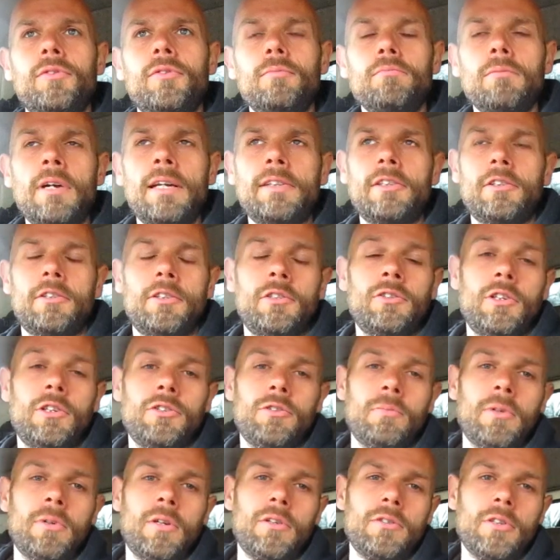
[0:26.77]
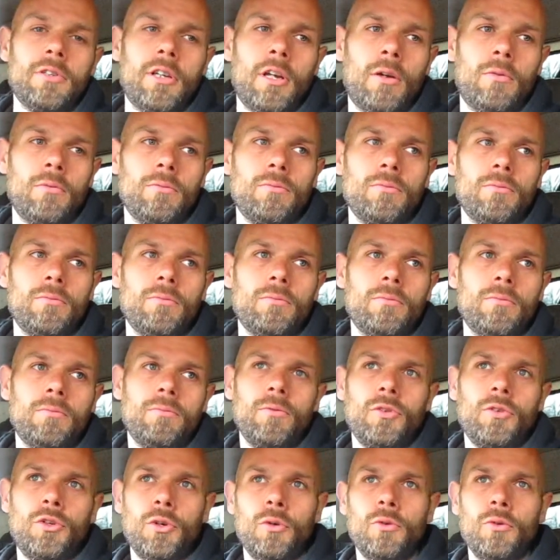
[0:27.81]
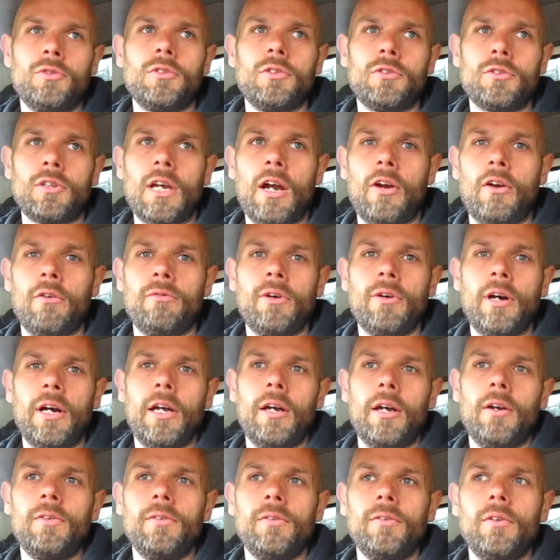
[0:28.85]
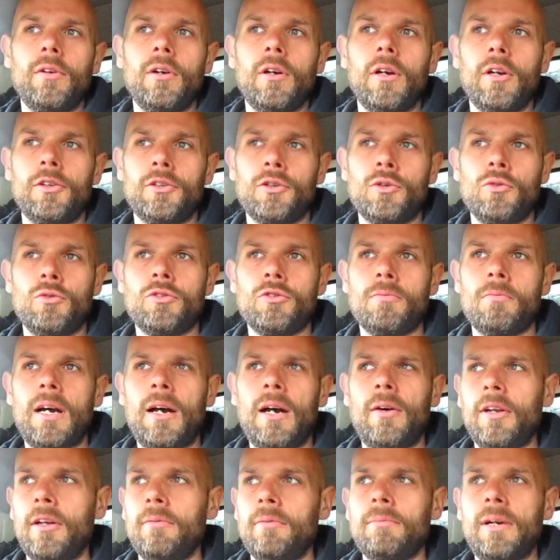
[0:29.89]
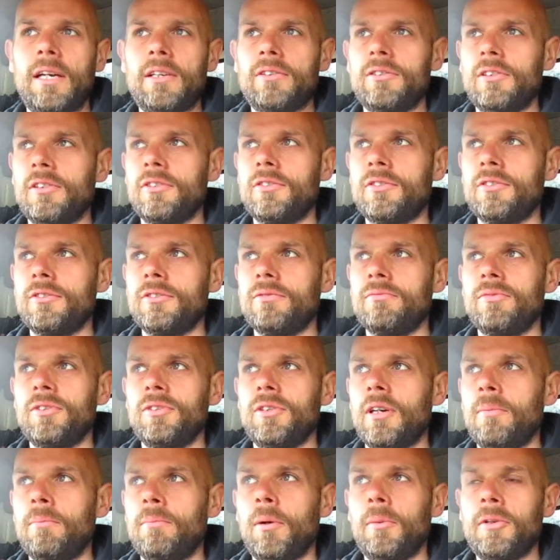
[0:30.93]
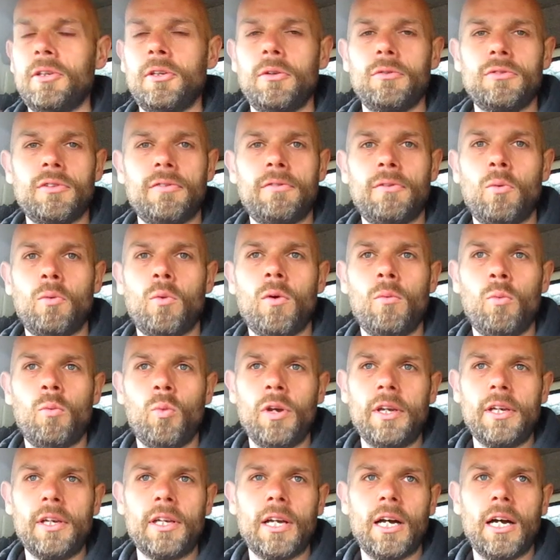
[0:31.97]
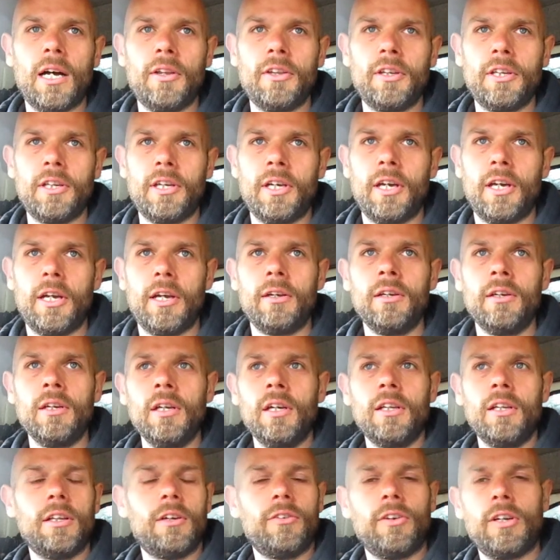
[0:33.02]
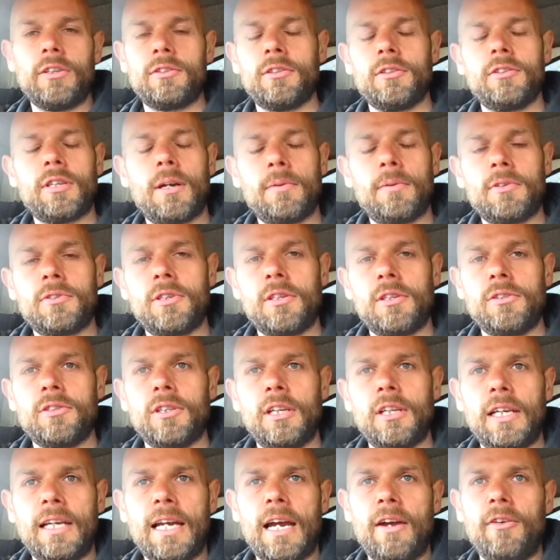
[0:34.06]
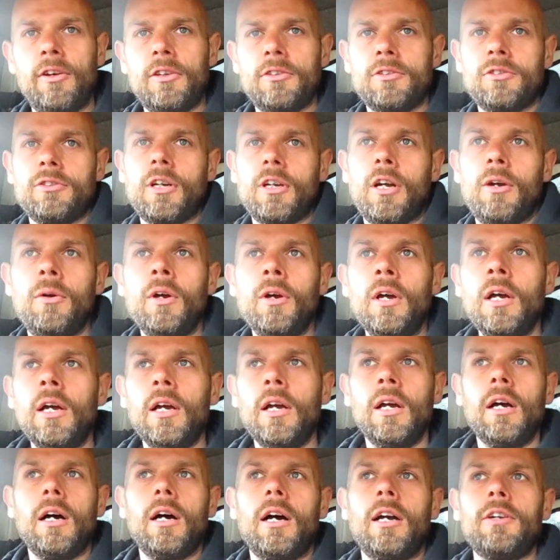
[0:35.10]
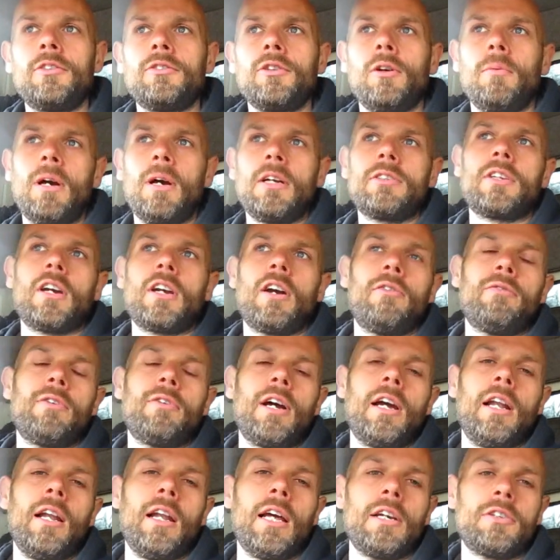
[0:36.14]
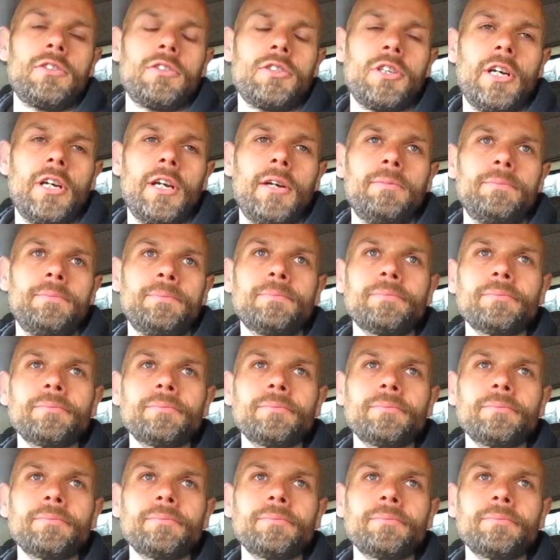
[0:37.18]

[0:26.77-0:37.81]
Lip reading: made the decision, because I don't use the scarifier a huge amount. It basically, I'll probably use it for 1 week out of the year, then the rest of the time it sits in the garage. So I sold my scarifier last year